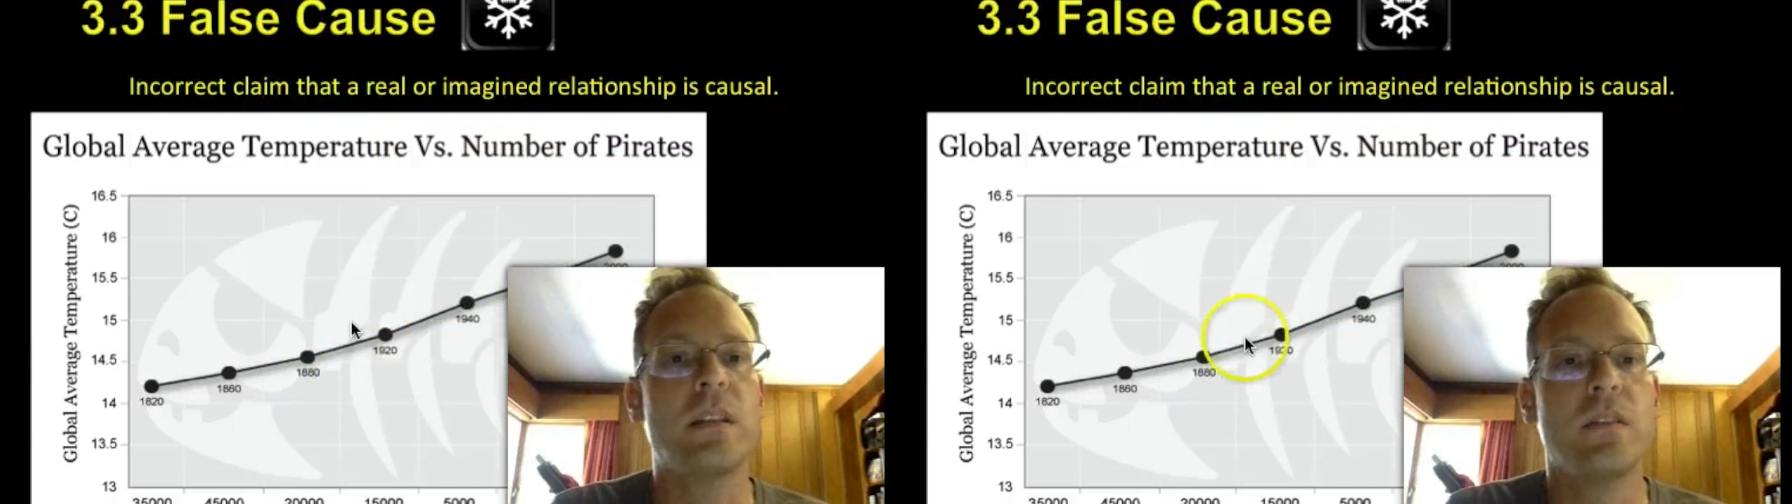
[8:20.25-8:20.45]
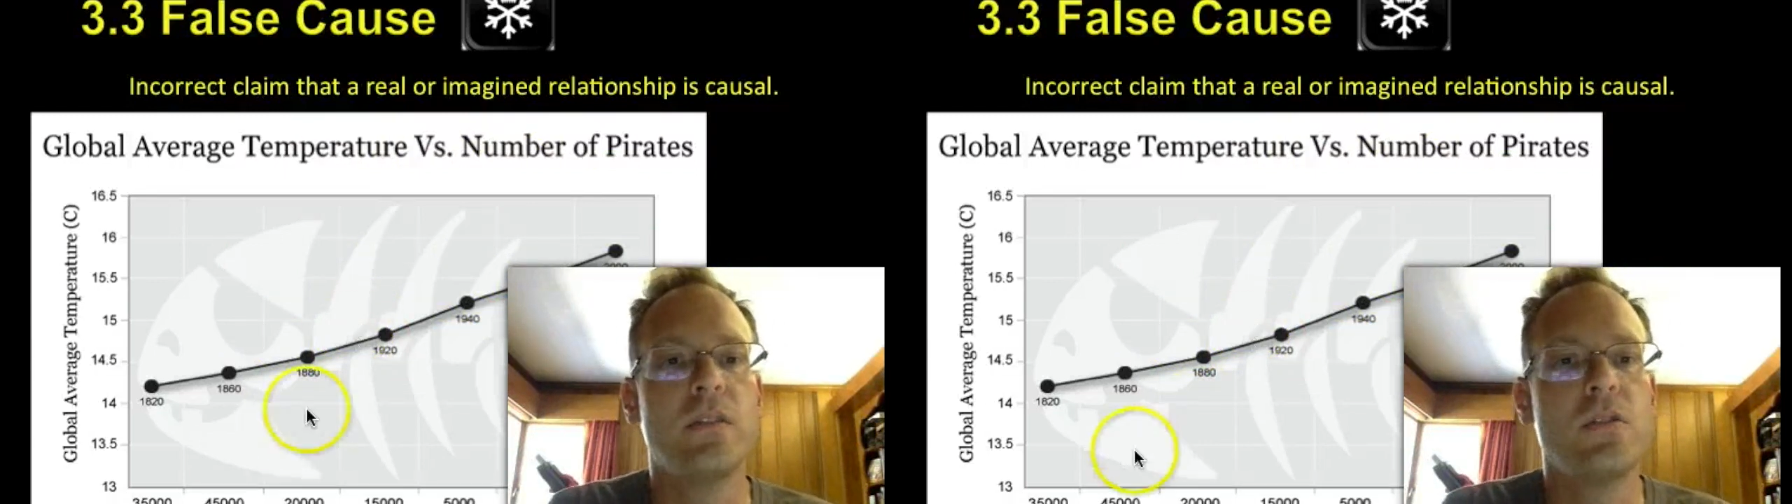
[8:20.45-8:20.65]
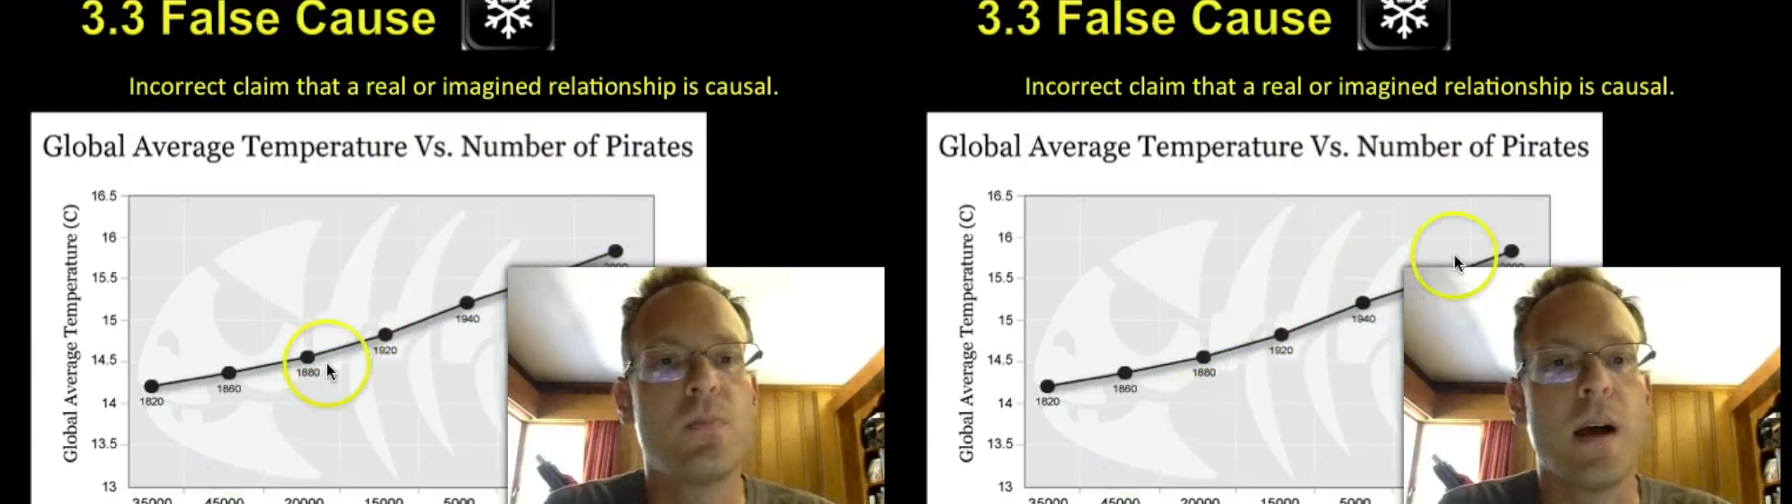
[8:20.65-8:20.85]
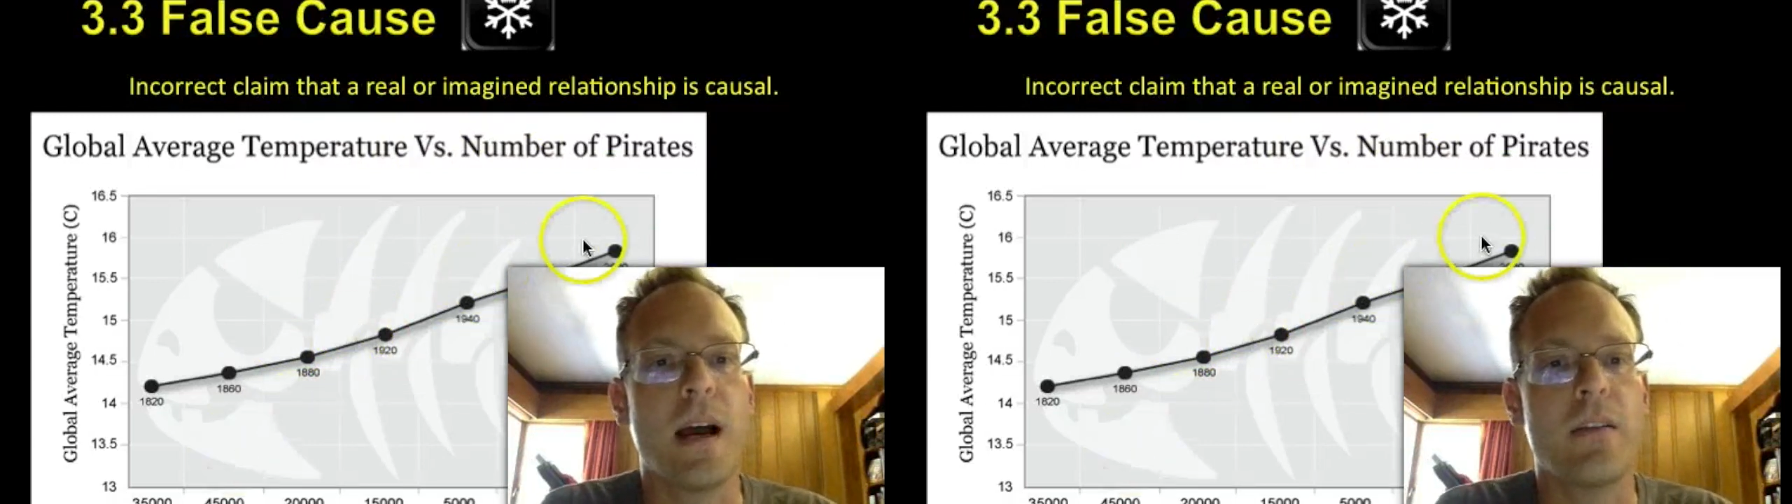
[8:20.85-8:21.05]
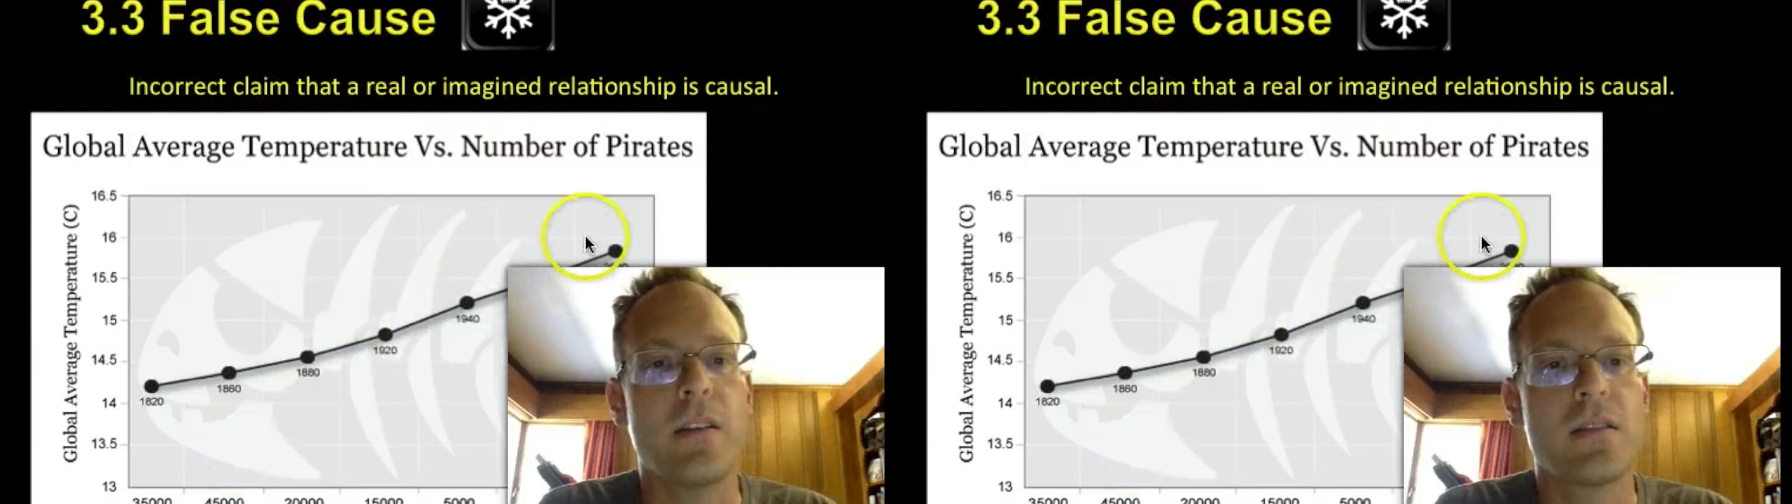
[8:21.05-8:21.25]
lose
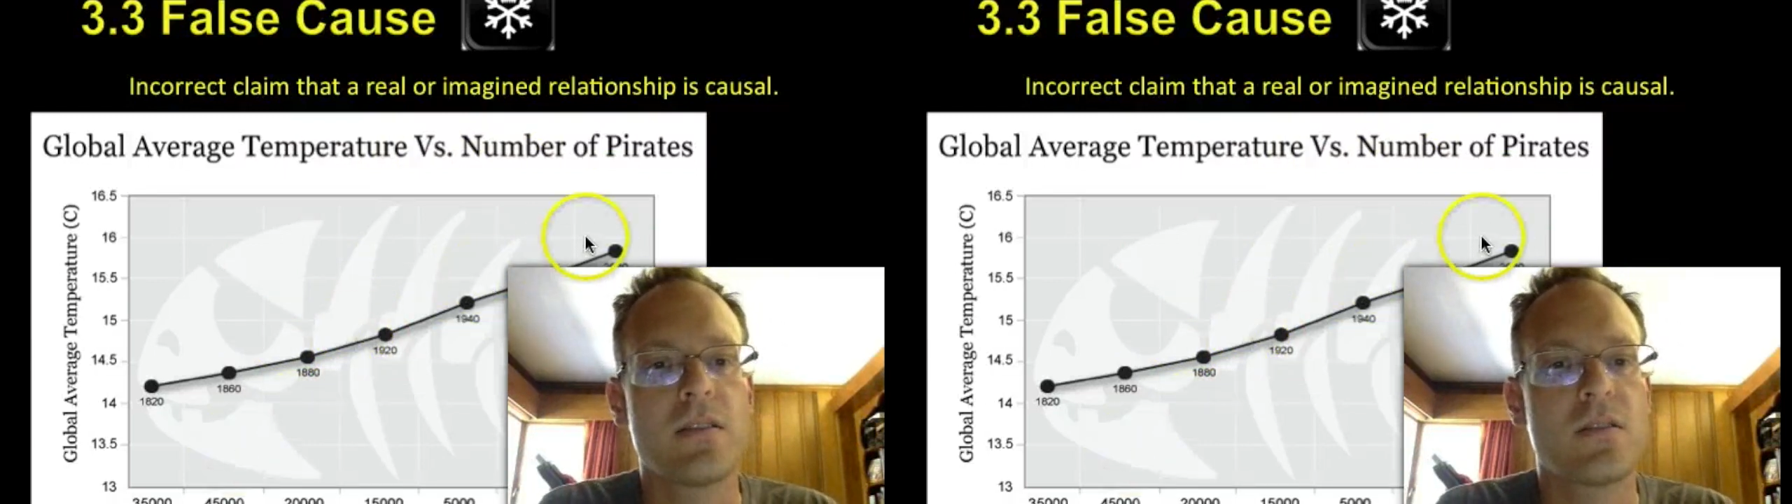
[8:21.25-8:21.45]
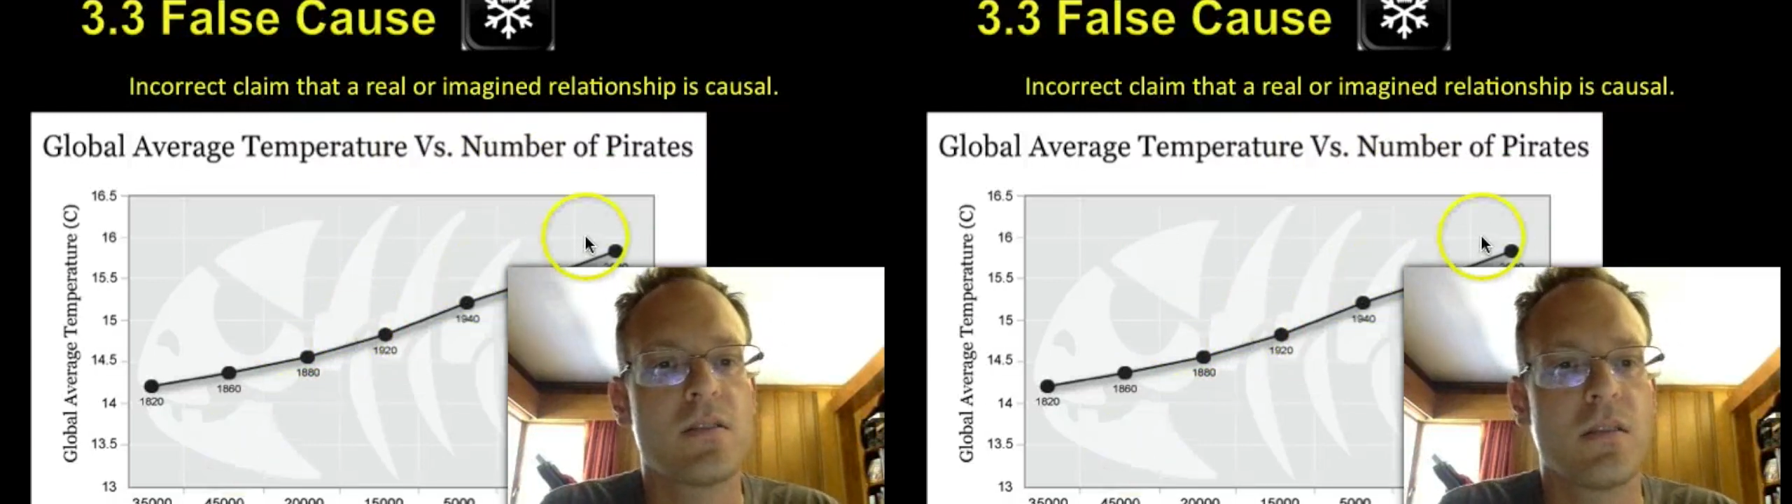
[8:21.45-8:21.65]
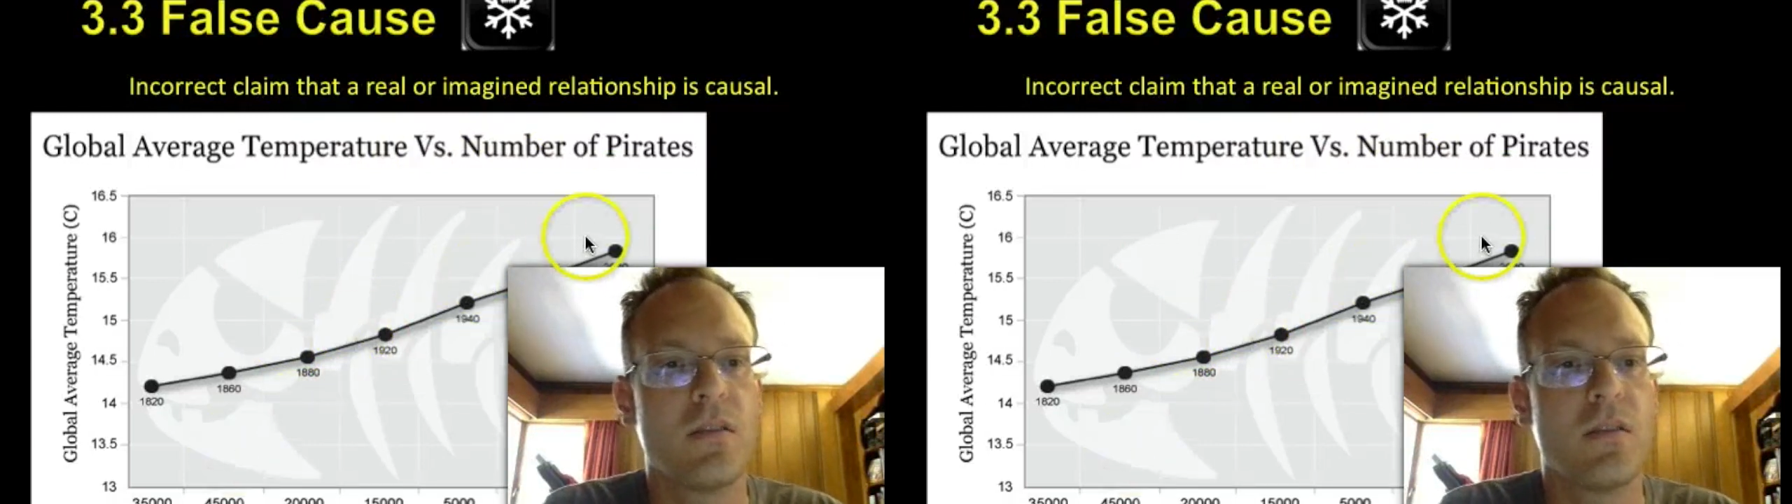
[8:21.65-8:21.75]
pirates,